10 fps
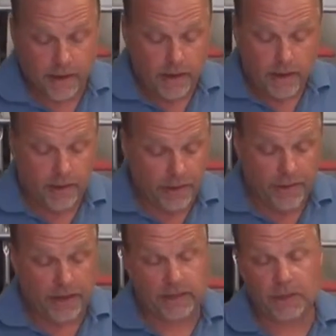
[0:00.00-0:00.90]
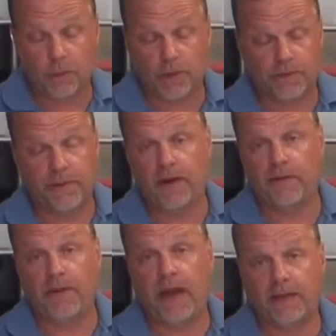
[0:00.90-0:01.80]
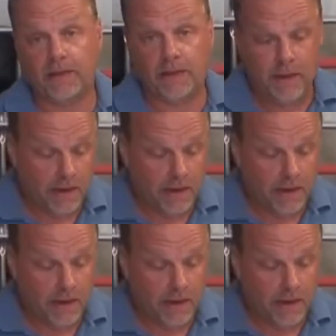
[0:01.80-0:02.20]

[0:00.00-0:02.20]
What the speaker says: Another thing is this works very fast.